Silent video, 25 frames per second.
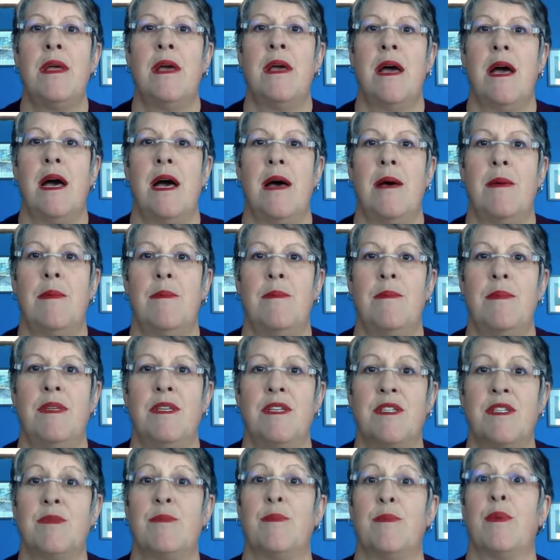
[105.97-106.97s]
um,
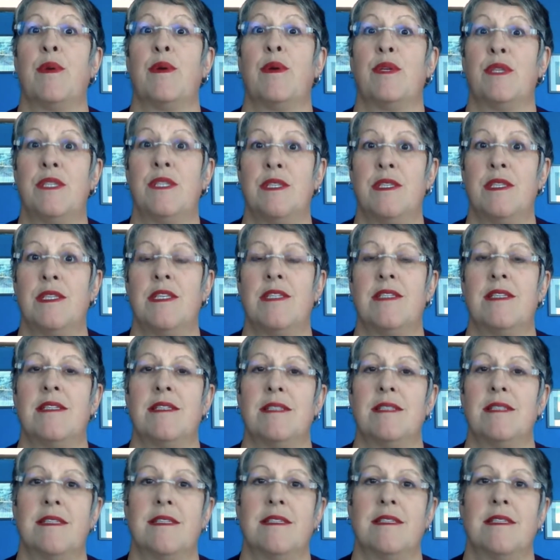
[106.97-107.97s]
disperse this
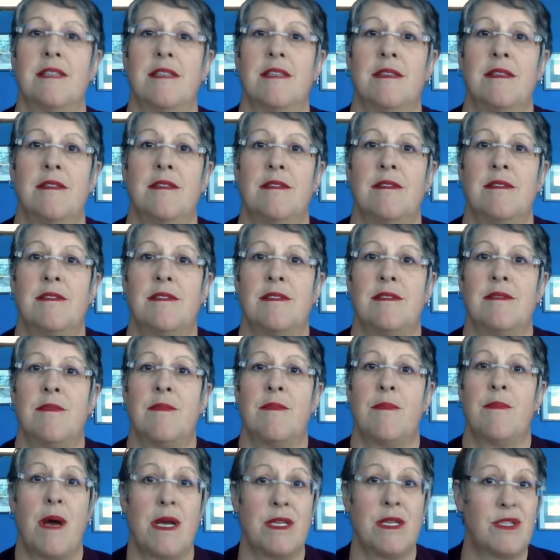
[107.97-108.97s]
assistance
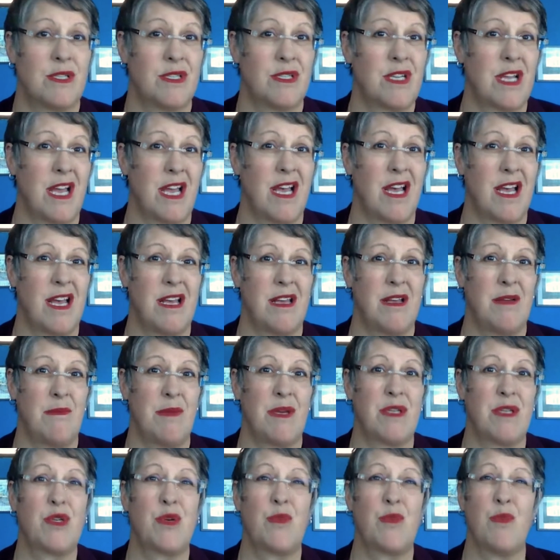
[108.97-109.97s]
much, uh,
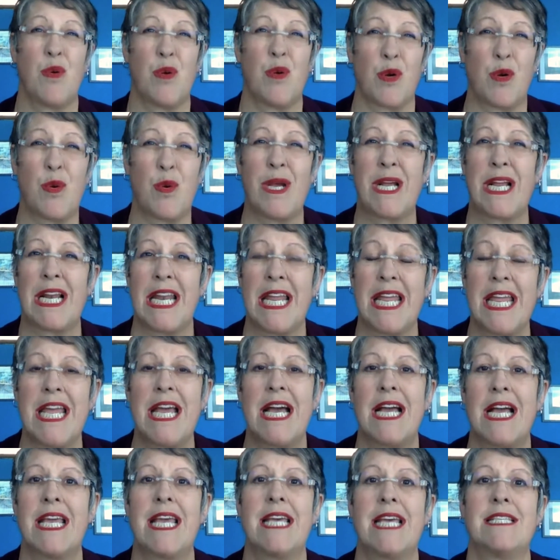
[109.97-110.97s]
much more quickly,
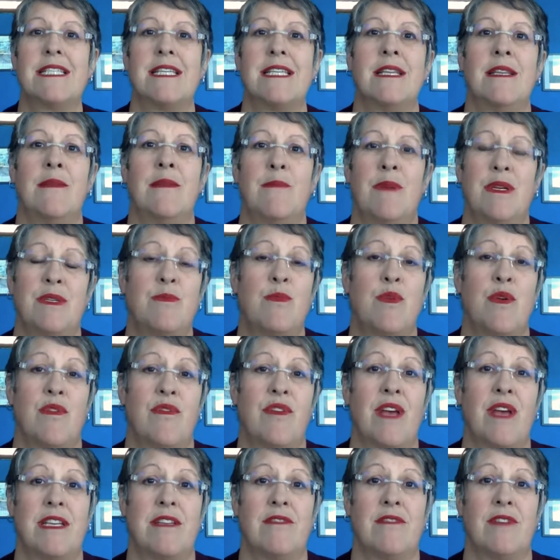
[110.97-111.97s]
I guess, and much more
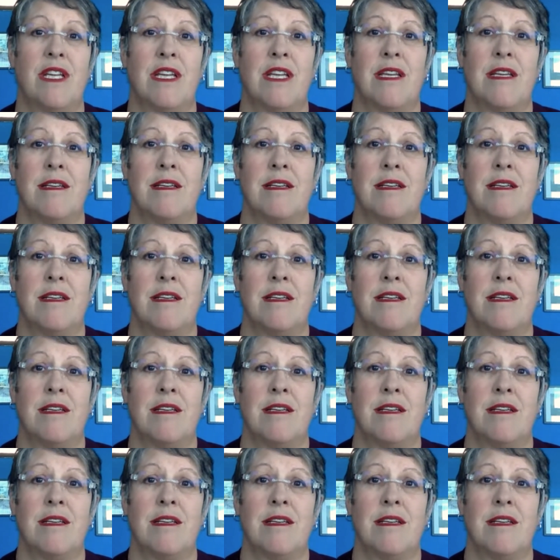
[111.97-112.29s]
effectively?